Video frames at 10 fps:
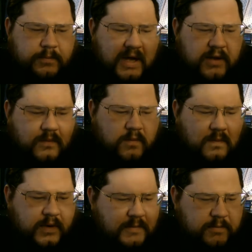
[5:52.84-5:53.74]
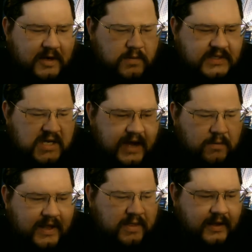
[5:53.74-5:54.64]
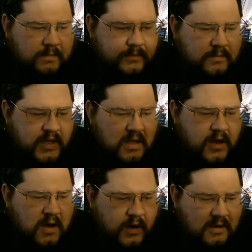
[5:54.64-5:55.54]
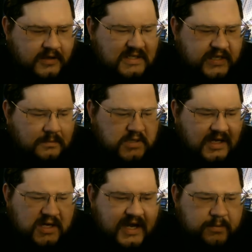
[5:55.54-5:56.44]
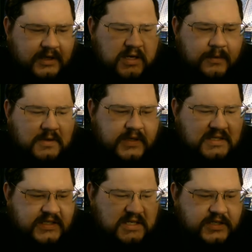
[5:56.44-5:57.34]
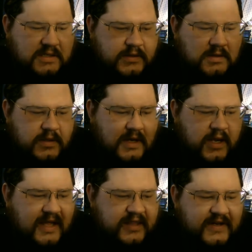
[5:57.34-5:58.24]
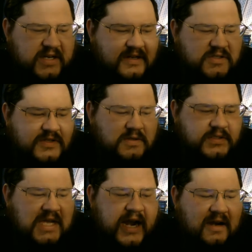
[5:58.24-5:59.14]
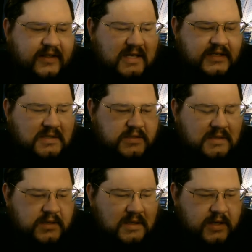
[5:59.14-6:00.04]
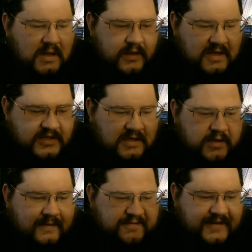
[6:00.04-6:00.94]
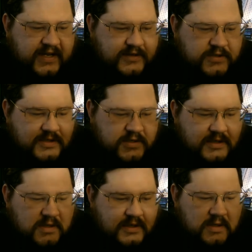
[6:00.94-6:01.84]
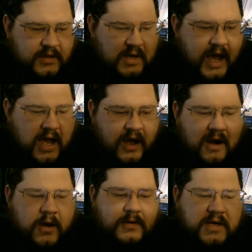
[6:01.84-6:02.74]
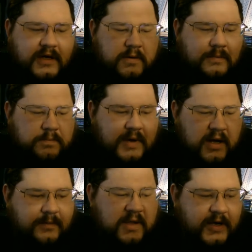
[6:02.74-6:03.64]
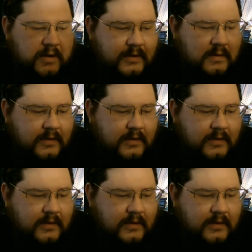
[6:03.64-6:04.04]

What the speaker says: But when Mimir was not with him, Honir seemed unable to come to a decision, and the Vanir soon tired of this. They took their revenge, not on Honir, but on Mimir.